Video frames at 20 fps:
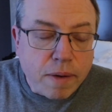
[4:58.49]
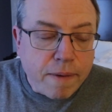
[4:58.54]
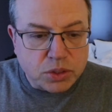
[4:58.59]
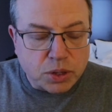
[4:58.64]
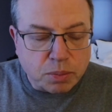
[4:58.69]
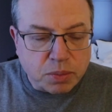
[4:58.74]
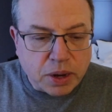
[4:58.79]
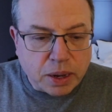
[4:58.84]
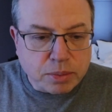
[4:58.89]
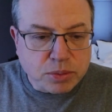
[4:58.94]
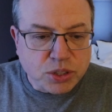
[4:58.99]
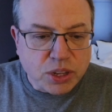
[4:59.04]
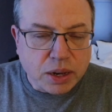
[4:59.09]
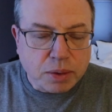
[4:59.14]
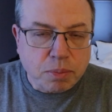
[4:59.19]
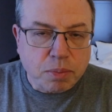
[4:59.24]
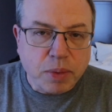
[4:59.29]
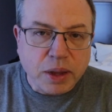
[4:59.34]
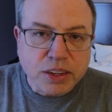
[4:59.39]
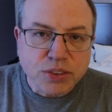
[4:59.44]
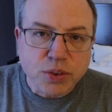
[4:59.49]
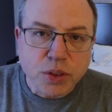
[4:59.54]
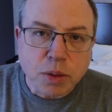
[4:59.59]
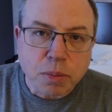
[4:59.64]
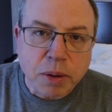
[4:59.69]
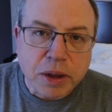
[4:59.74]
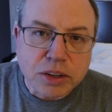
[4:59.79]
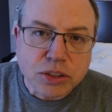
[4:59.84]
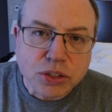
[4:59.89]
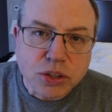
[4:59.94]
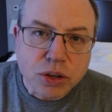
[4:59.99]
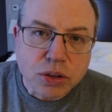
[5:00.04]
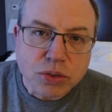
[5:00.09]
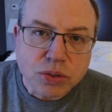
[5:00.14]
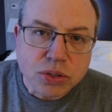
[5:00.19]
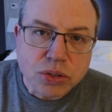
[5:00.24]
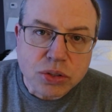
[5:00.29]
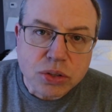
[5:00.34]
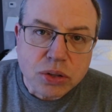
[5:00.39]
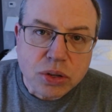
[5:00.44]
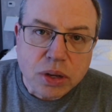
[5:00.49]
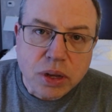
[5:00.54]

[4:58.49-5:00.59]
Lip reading: Sometimes that makes for the best shows.